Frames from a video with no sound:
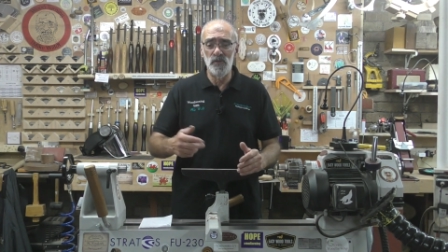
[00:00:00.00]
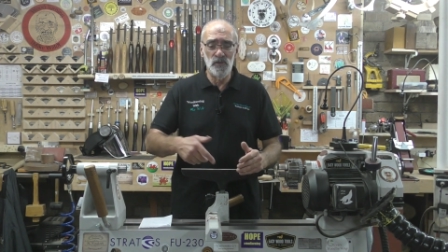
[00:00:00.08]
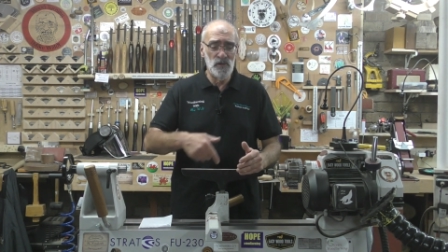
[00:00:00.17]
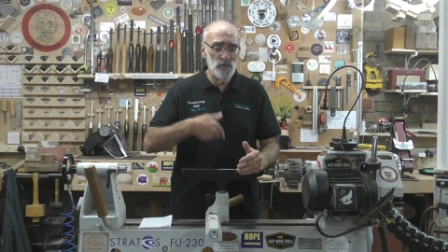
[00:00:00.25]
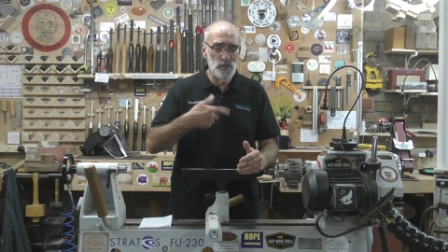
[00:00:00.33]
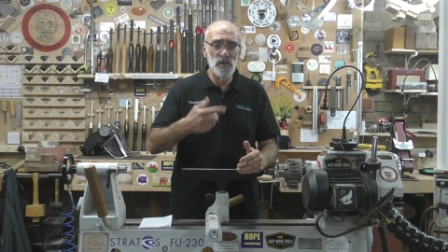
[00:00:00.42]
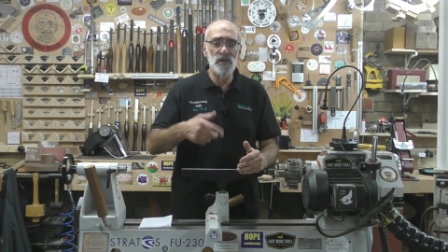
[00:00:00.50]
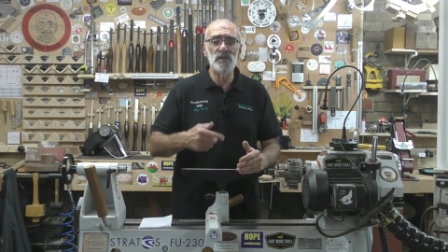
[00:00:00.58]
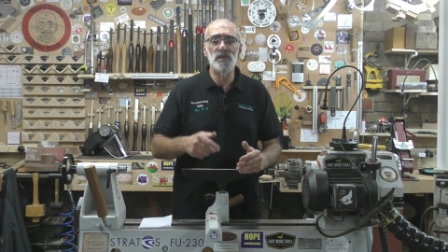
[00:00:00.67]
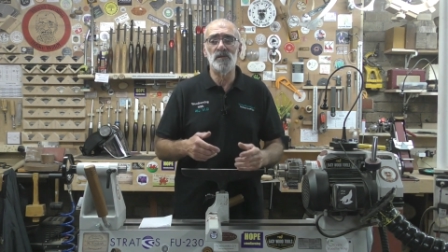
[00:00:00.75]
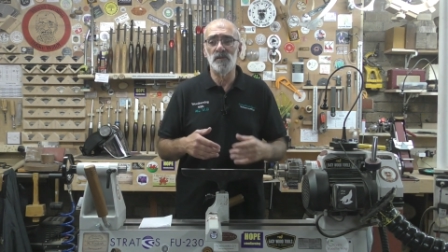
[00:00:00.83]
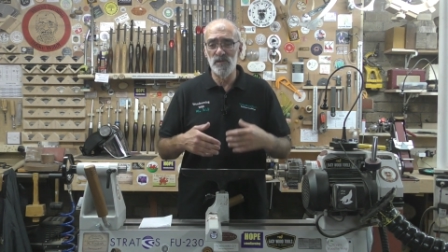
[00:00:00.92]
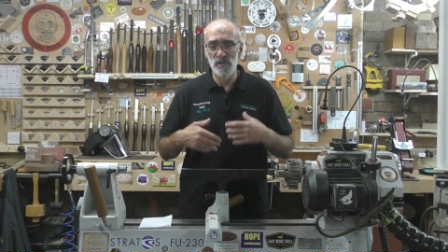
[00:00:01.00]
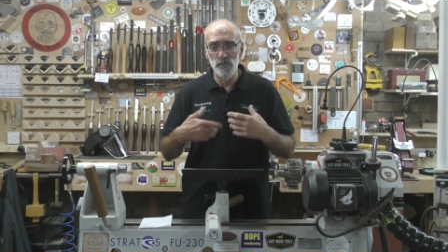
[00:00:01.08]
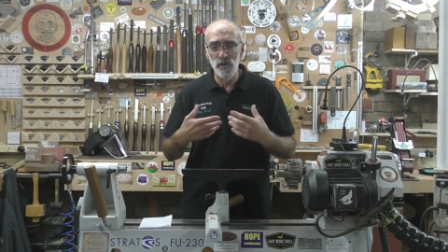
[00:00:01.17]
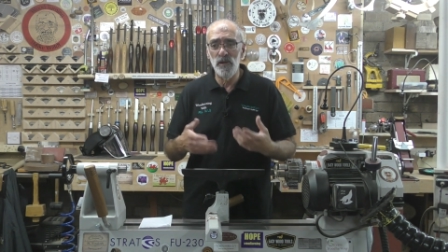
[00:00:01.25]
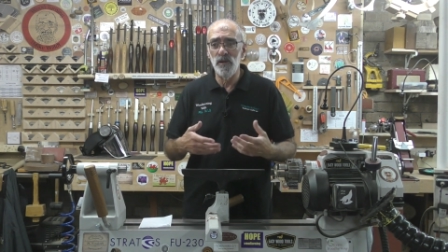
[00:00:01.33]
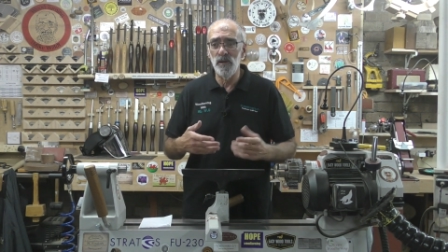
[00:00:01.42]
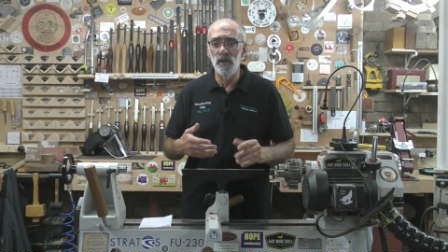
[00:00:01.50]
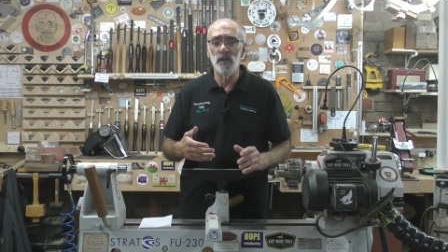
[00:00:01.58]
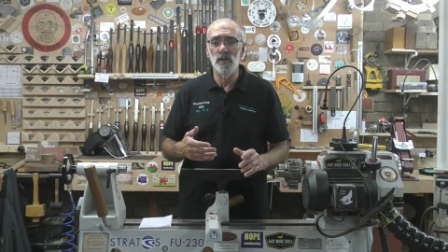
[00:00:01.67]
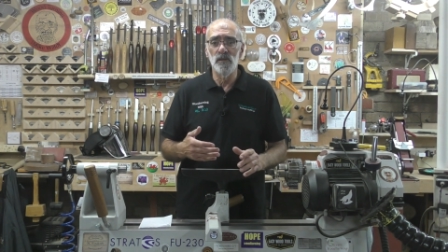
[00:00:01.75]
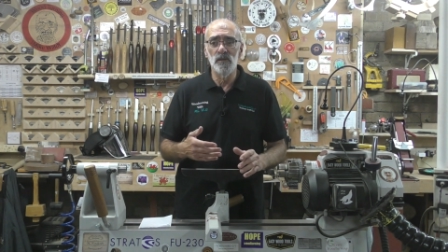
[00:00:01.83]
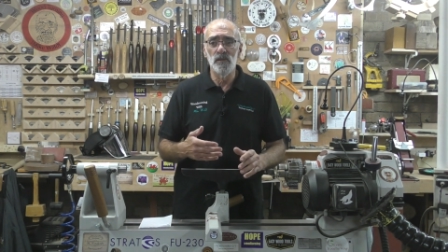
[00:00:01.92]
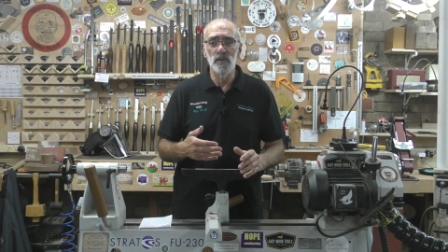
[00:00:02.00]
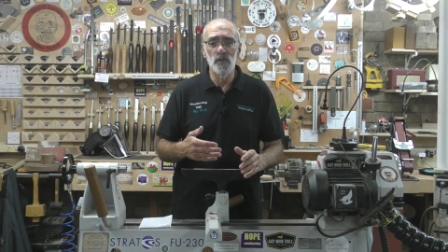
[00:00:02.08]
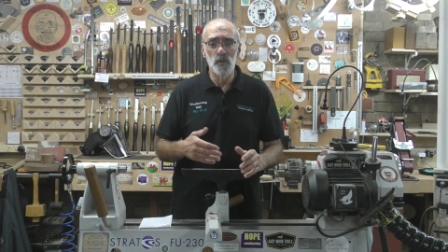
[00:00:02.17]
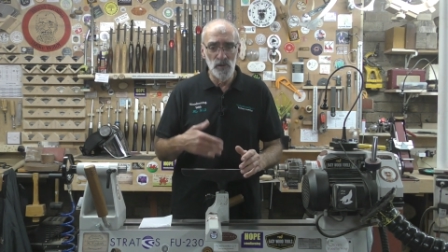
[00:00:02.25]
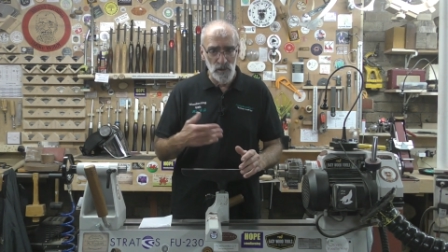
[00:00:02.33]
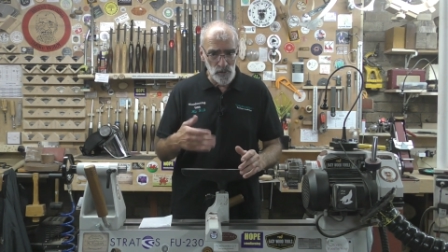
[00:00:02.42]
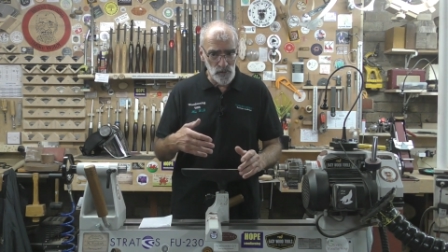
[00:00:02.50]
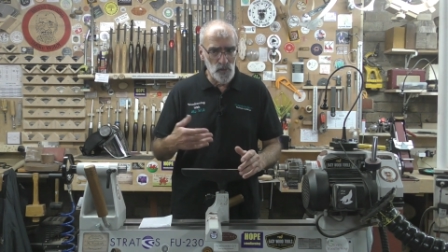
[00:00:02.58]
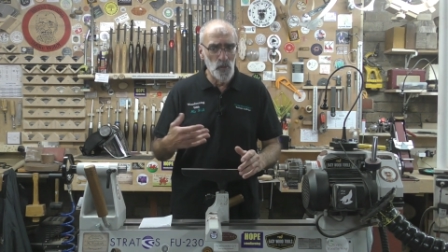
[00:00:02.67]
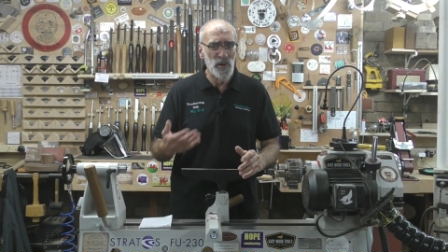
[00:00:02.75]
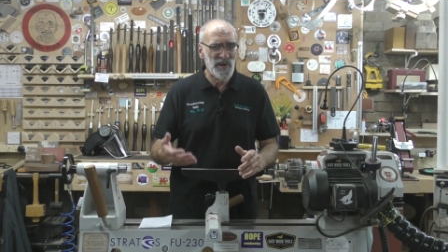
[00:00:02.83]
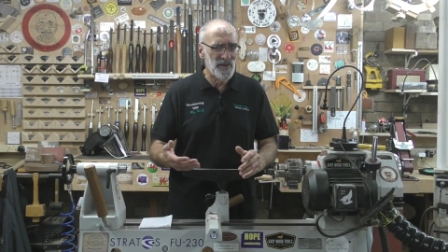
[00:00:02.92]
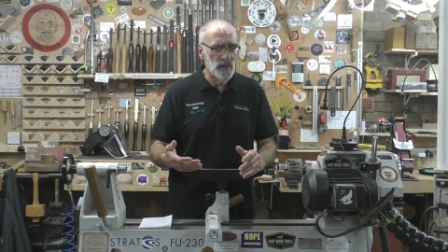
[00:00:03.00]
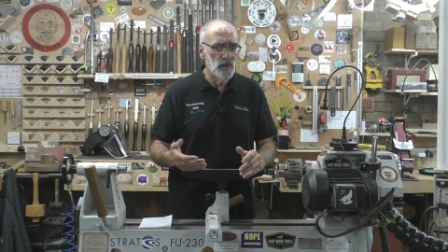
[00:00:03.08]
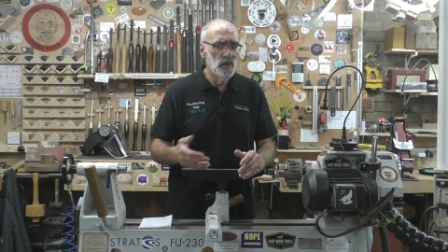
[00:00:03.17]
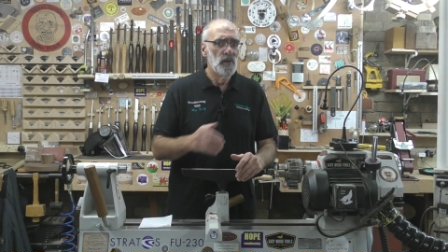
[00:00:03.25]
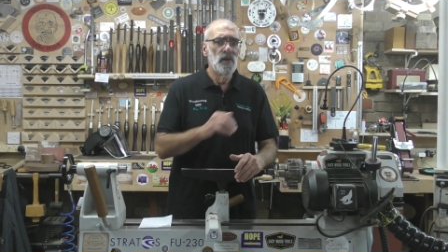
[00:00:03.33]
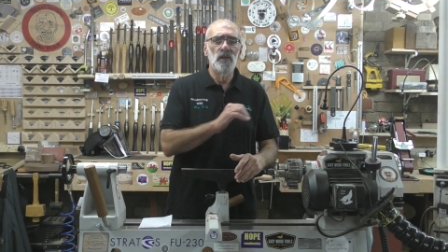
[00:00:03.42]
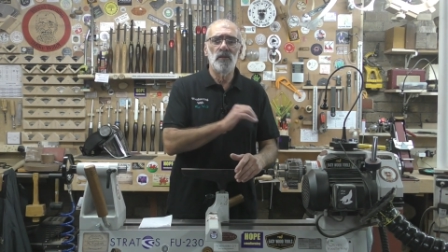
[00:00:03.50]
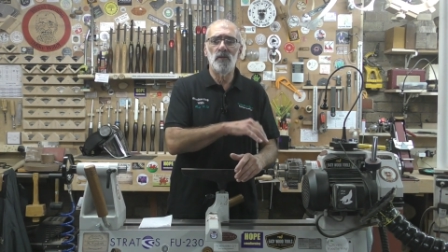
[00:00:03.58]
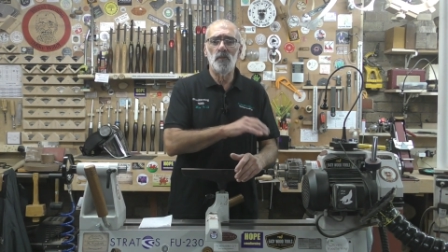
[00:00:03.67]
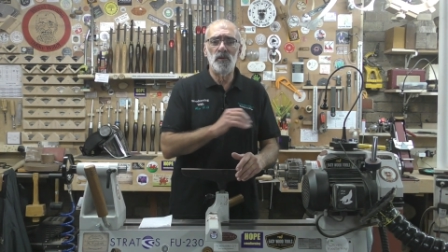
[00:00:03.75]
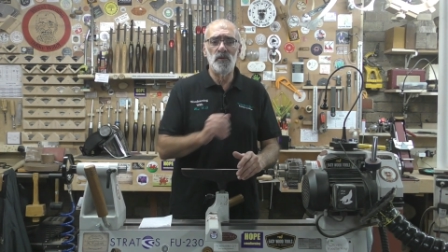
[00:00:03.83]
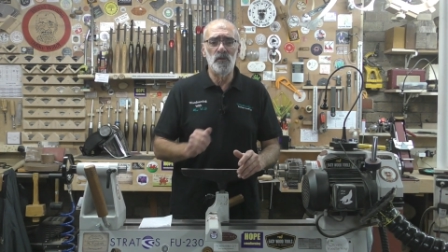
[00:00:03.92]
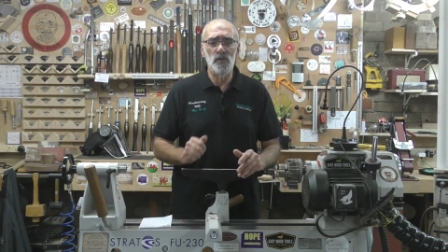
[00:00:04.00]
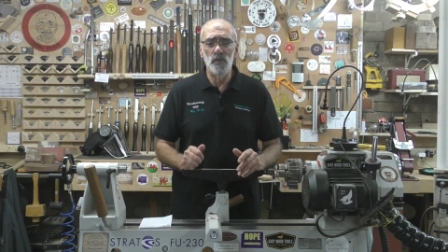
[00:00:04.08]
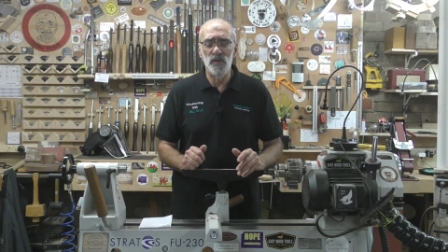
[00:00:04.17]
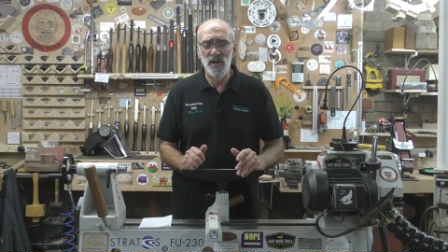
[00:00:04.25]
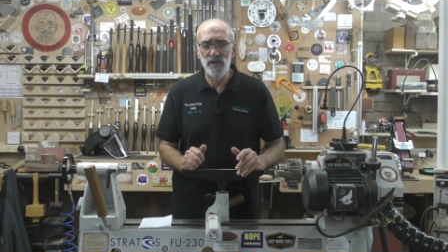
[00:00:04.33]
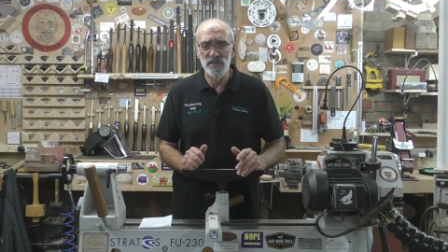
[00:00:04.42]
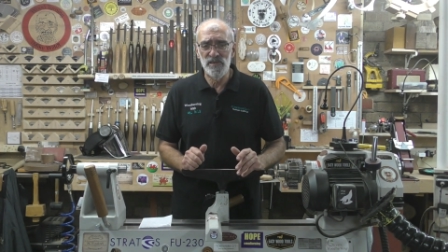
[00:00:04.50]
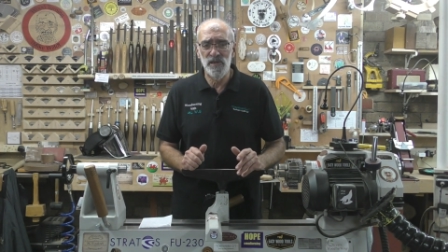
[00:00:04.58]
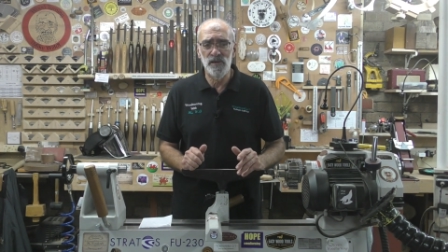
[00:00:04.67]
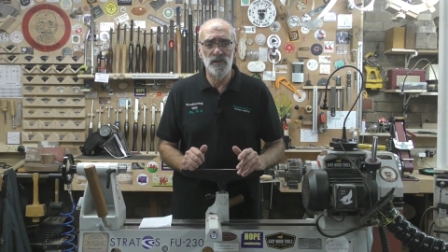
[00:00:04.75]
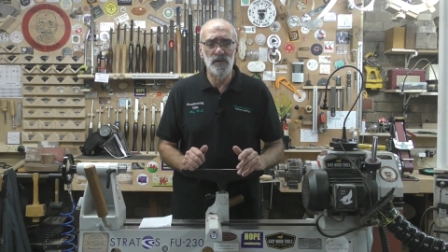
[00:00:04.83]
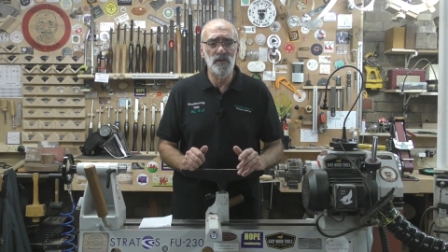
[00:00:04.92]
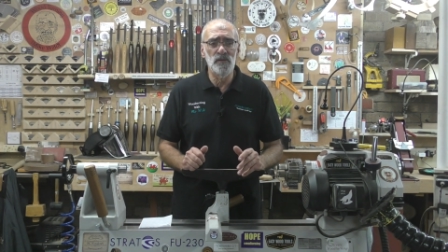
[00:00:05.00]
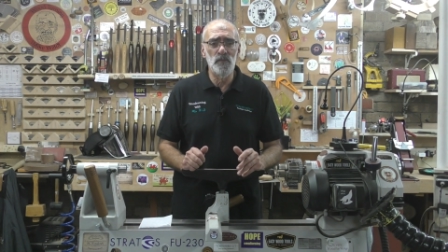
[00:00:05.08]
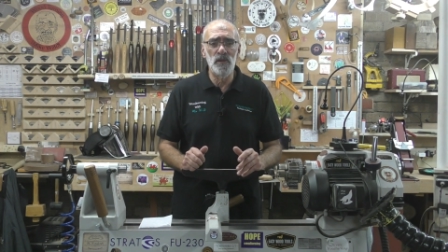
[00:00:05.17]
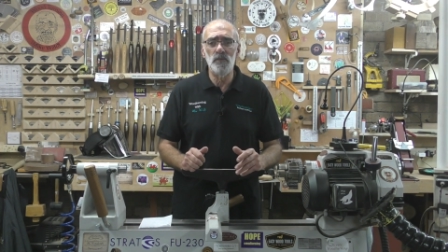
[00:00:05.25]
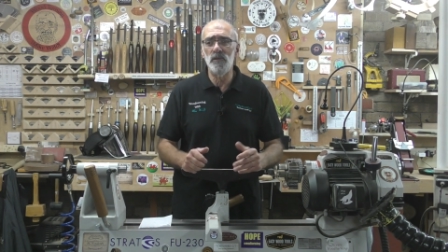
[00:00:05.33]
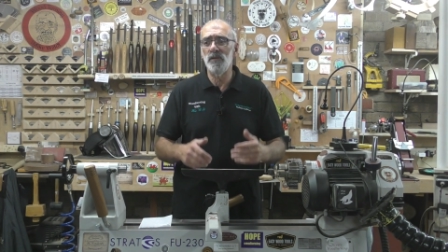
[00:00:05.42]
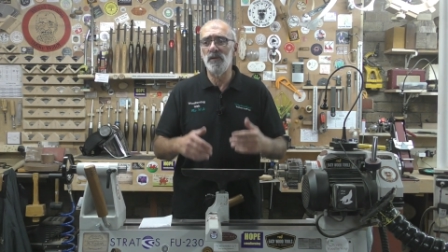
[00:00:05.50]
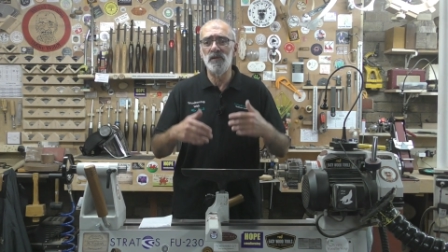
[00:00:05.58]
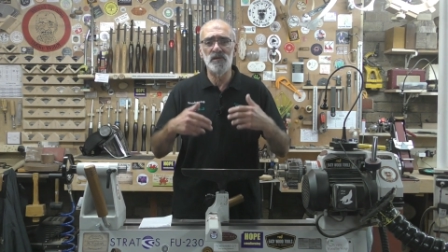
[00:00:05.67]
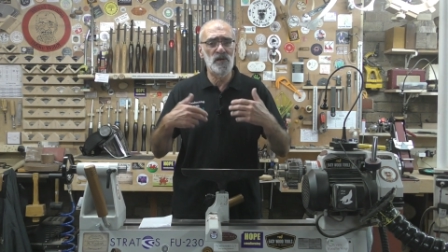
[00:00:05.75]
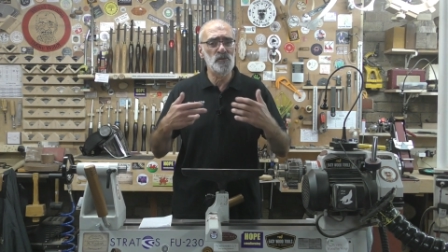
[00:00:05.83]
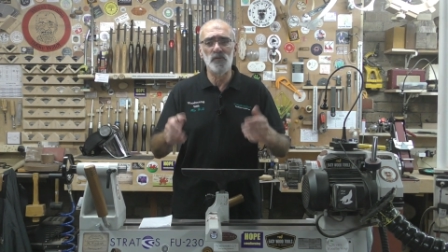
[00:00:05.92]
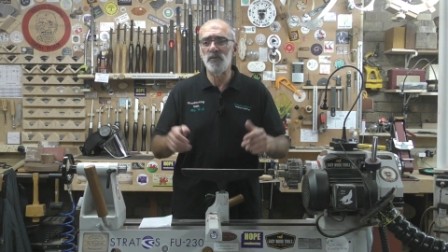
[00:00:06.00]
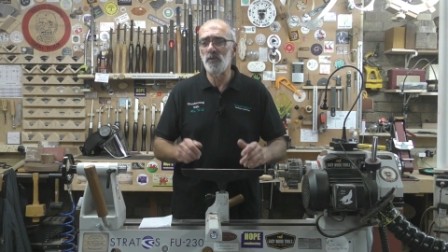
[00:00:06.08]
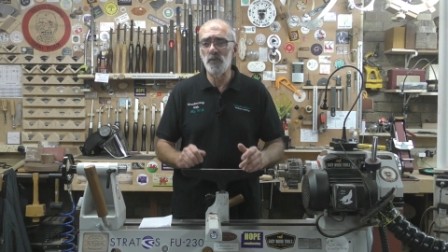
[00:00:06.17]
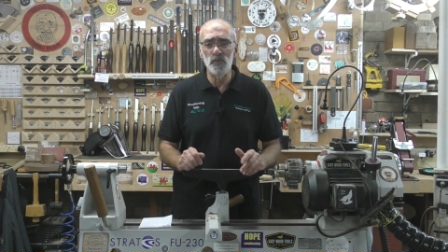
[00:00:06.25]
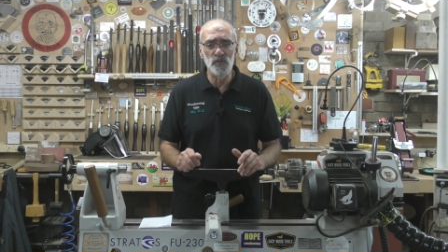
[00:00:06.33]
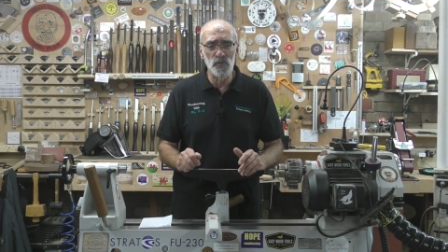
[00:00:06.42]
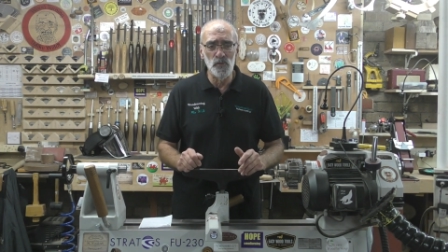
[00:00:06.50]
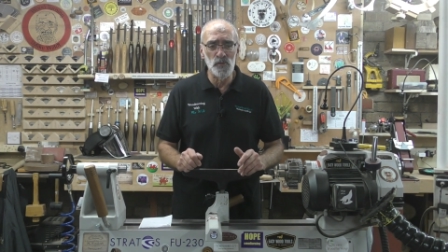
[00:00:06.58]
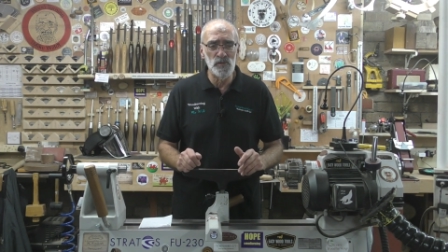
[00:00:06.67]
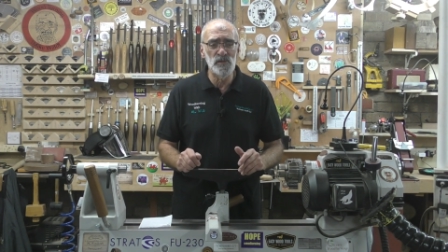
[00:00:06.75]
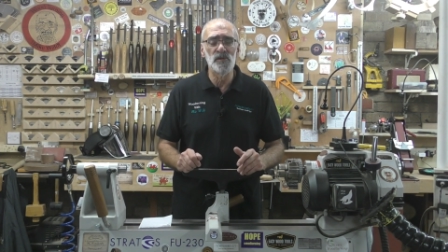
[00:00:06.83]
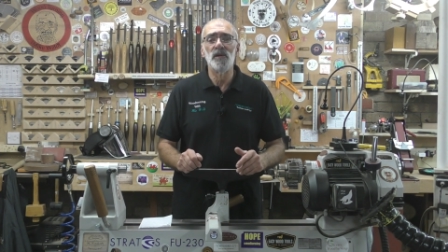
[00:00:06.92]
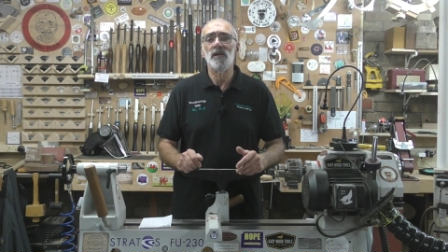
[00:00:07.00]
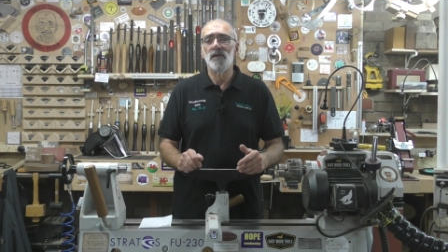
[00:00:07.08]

with the piece spinning quite a lot quicker than when you do with hand sanding and maybe the centrifugal force